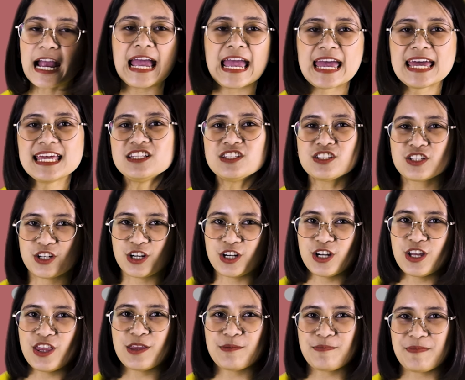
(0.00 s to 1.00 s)
and
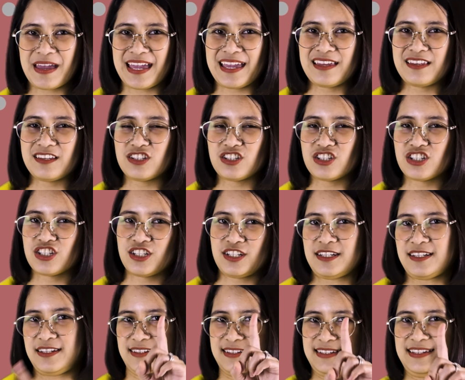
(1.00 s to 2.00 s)
turn the page.
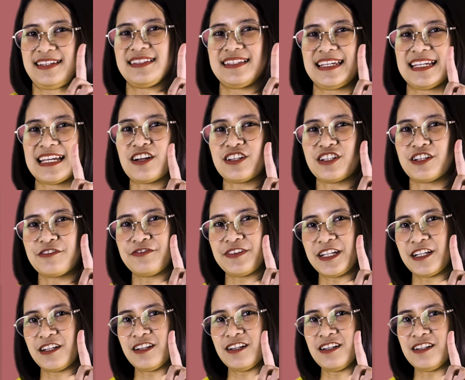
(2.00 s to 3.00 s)
Take out your
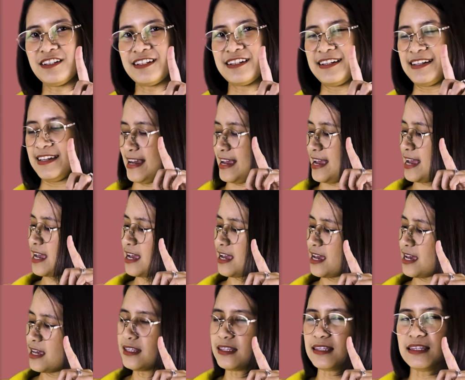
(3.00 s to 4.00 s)
finger
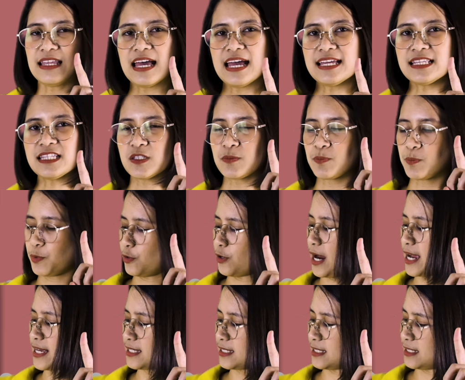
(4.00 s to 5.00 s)
and let's
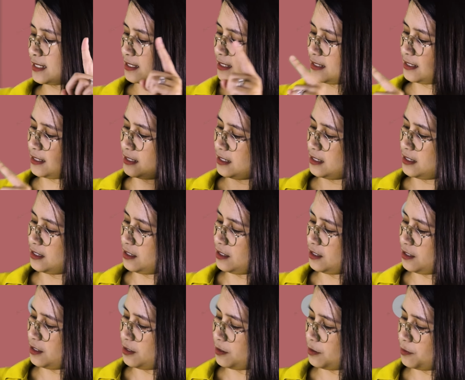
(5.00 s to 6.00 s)
press.
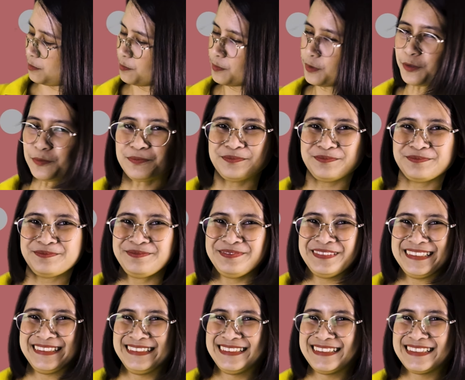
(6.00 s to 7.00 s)
Boop.
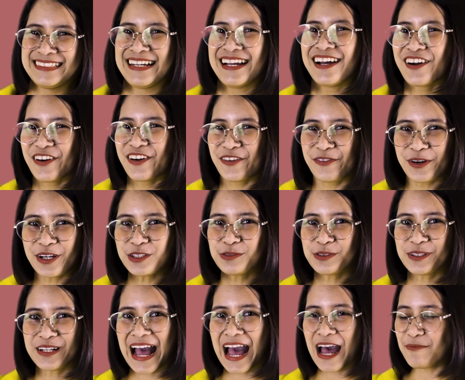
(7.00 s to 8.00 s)
What will
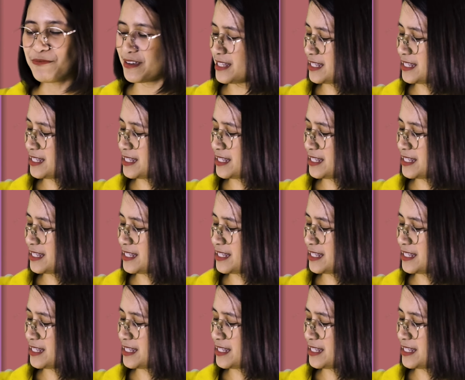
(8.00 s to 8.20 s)
happen